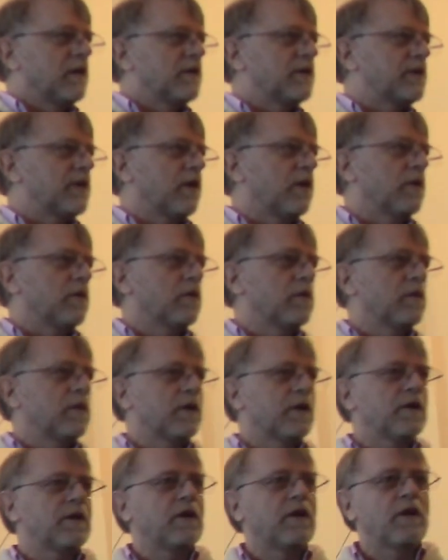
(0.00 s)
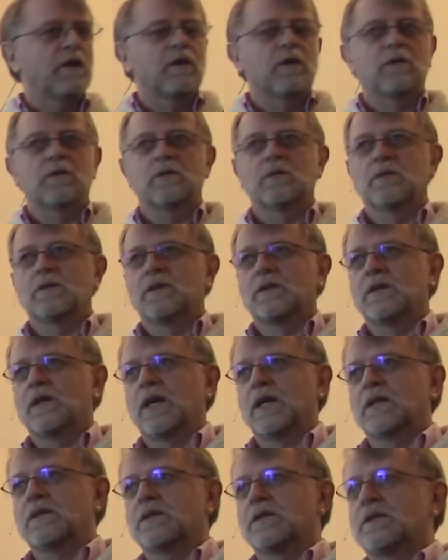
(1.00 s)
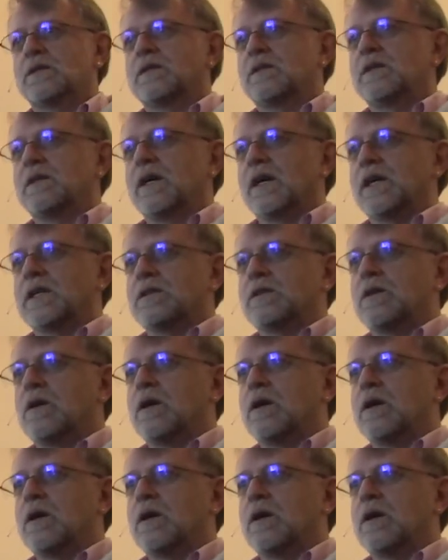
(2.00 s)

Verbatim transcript: So, you know, that, that